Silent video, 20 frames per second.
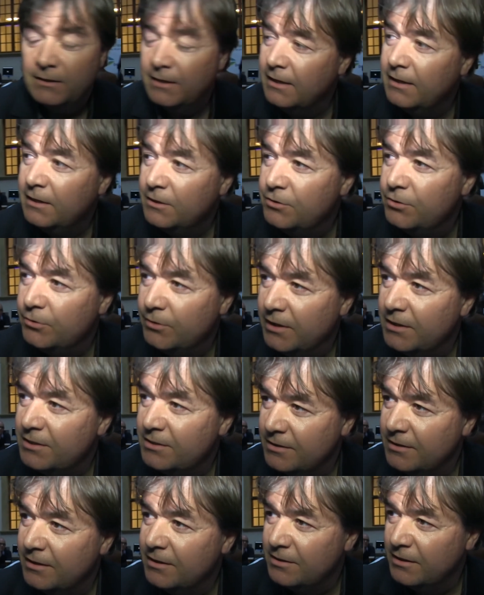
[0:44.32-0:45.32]
to get into
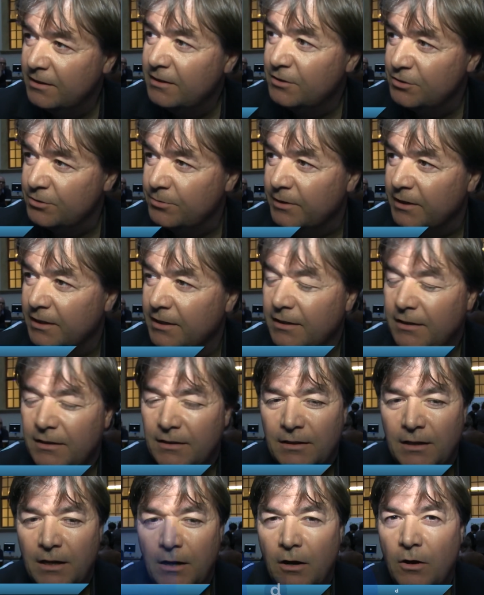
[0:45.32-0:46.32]
this industry,
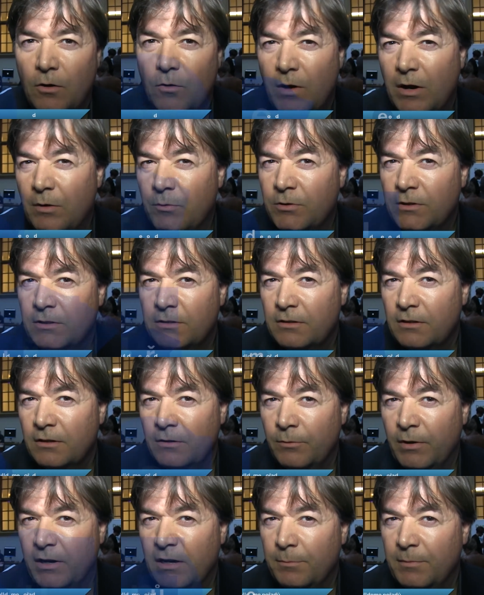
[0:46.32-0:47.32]
well, I would
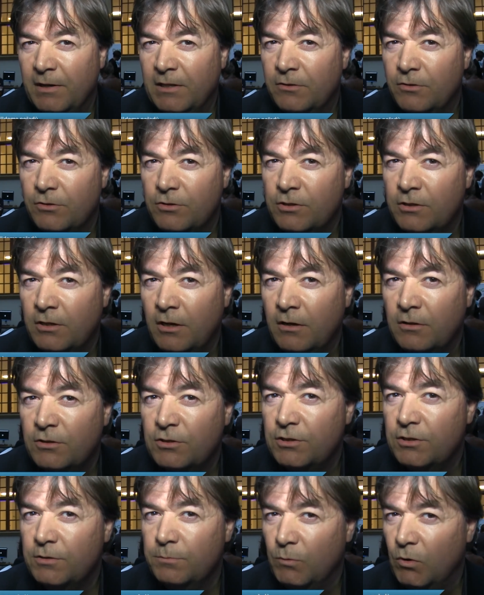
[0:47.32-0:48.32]
recommend to start
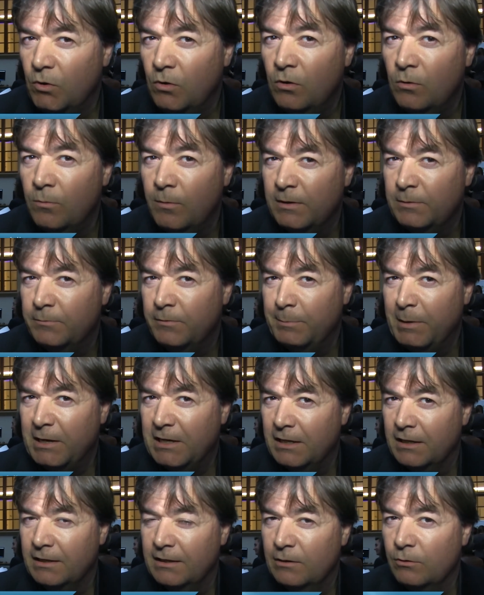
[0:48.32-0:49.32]
small, like
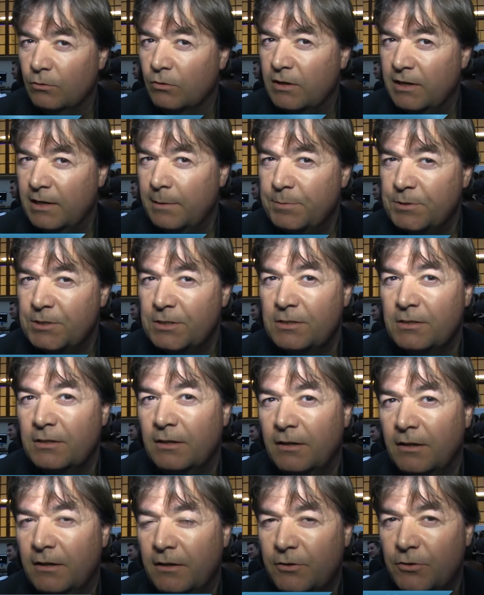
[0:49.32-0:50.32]
making little clips
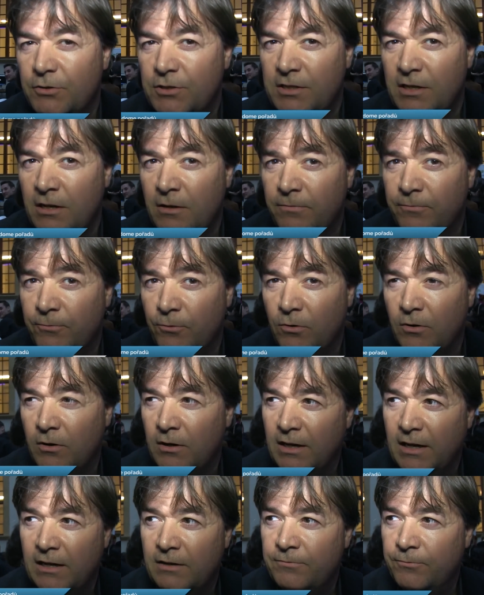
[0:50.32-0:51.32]
yourself
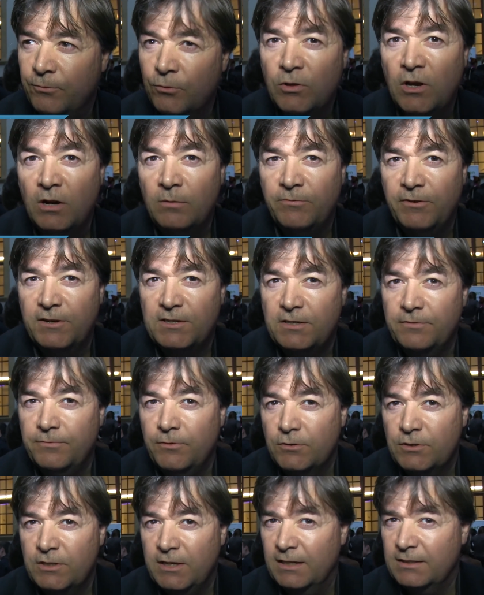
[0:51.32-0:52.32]
for like full dome
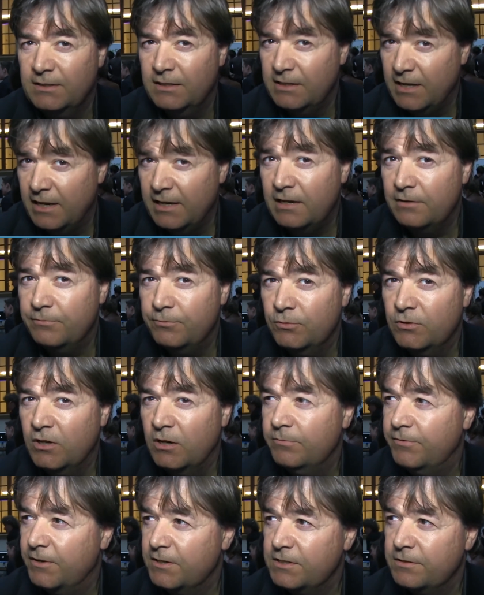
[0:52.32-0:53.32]
festivals, like the Jena Full
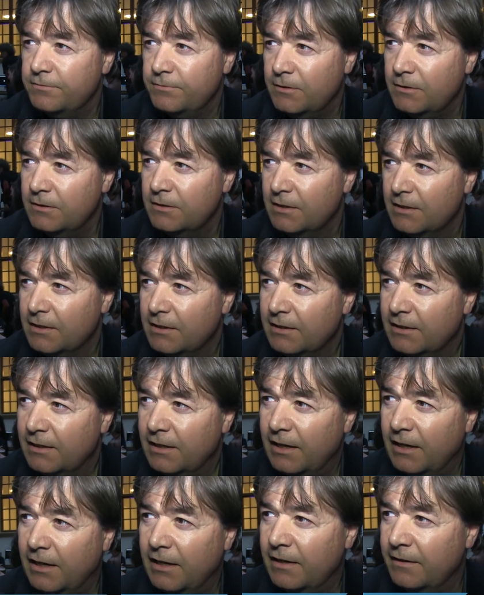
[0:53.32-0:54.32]
Dome Festival,
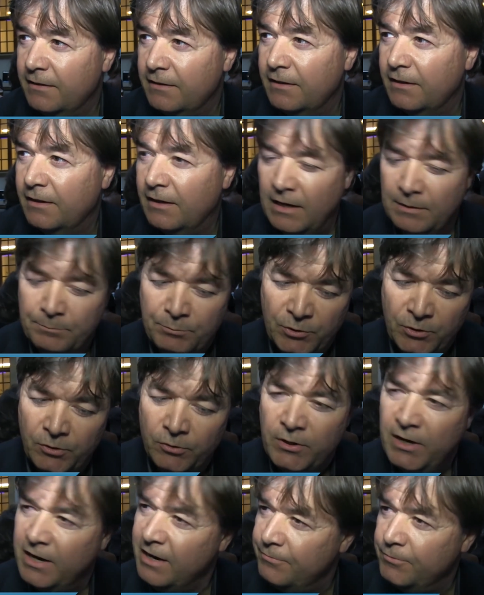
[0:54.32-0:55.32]
and put
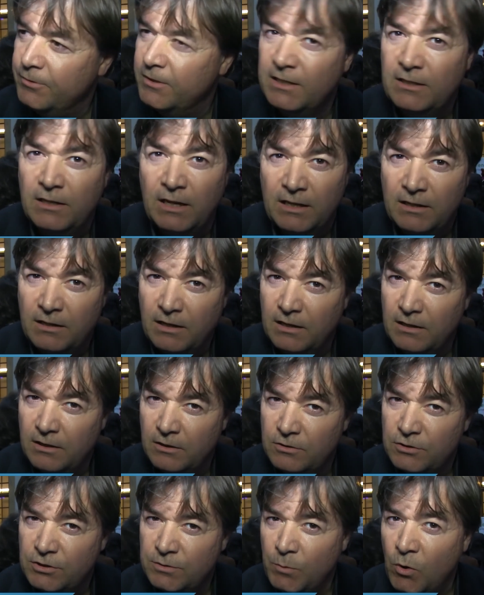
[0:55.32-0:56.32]
all your effort in
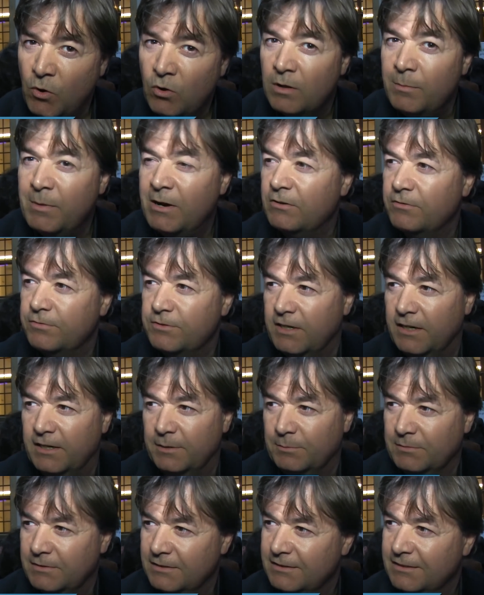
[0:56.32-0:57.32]
a small amount of
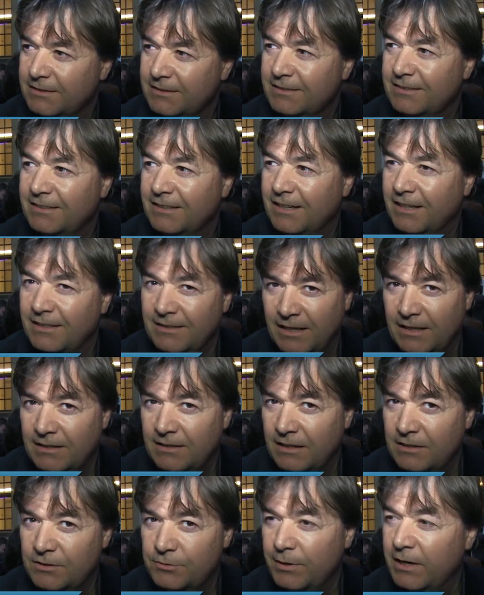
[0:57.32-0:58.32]
time,
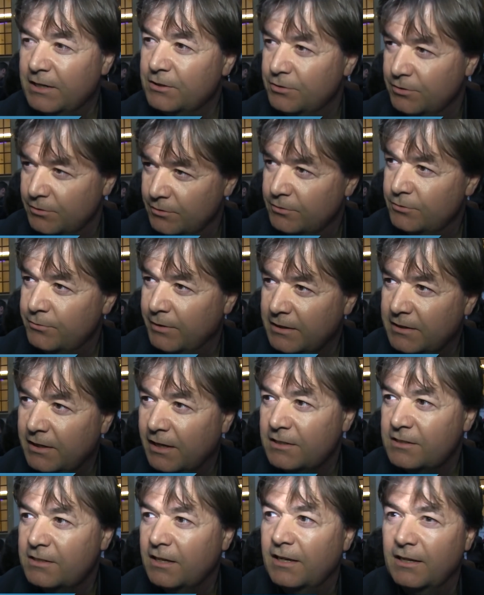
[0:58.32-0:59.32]
and try
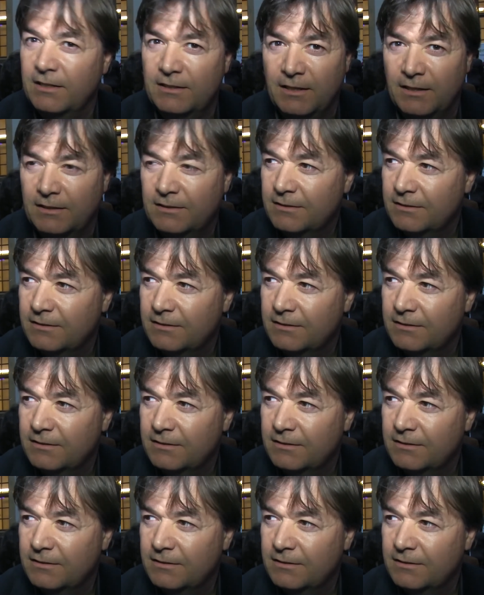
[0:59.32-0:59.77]
to excel in that.